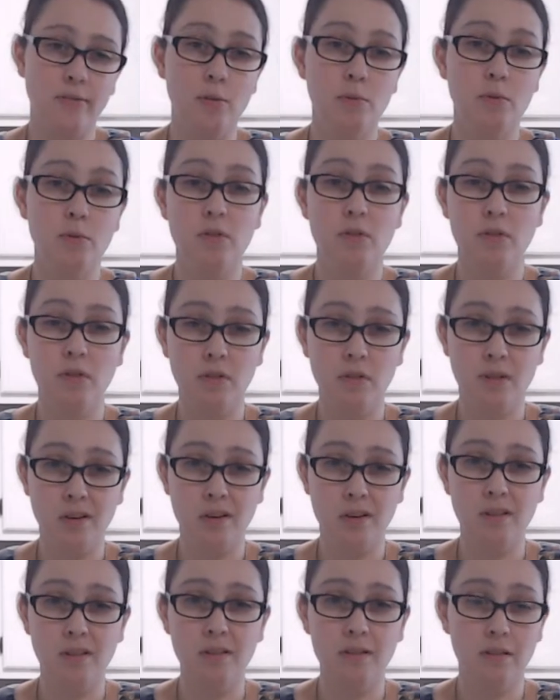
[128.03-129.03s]
which is a little
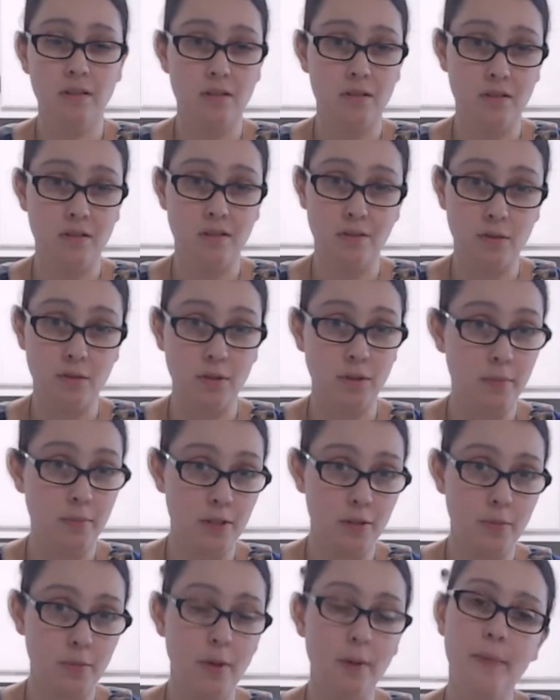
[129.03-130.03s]
hard because it didn't really
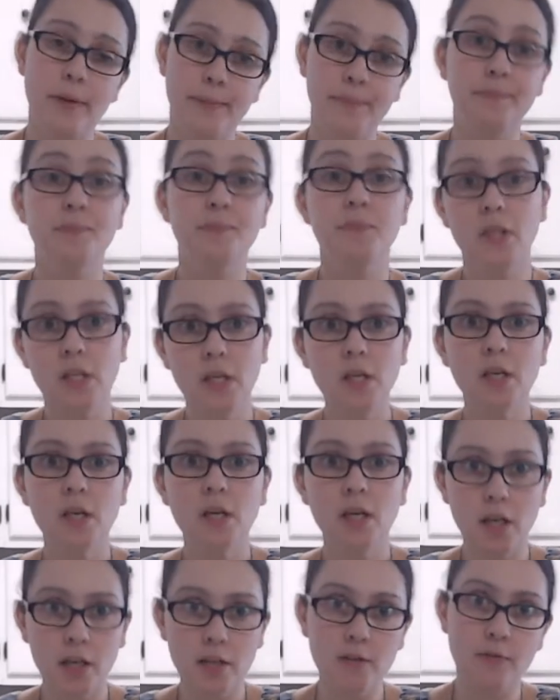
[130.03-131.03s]
mix well, but
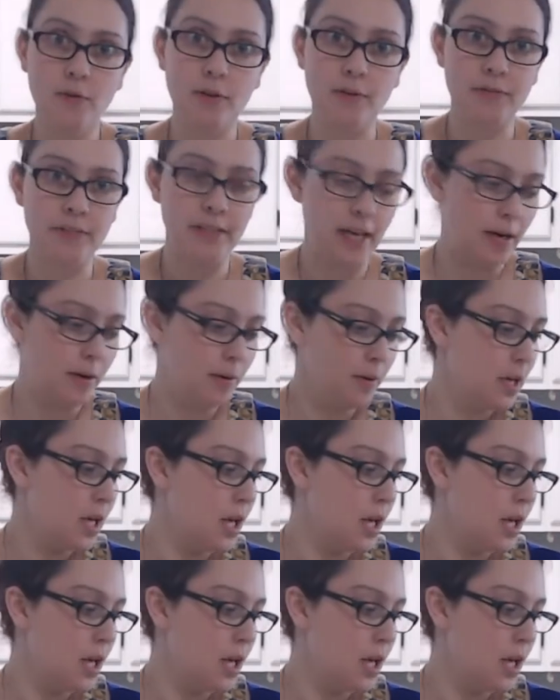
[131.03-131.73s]
it's fluffy now.